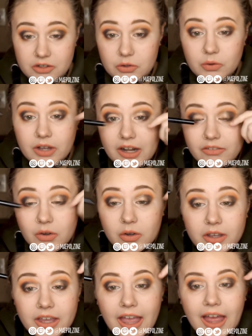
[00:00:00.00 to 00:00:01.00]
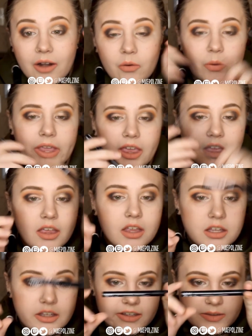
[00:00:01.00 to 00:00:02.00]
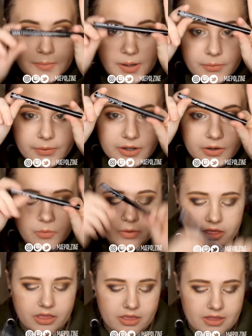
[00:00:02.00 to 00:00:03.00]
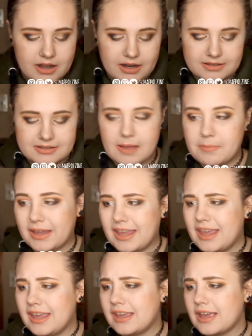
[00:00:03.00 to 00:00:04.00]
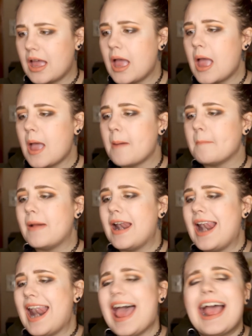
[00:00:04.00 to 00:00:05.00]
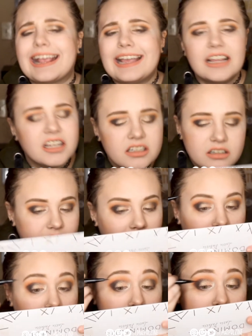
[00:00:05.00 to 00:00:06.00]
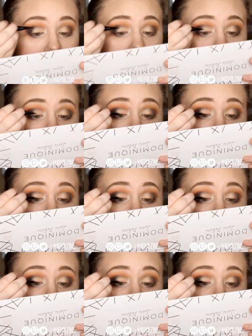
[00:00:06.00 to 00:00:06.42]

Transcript: Do kind of a little cat wing, a small one with the NYX Epic Ink Black eyeliner.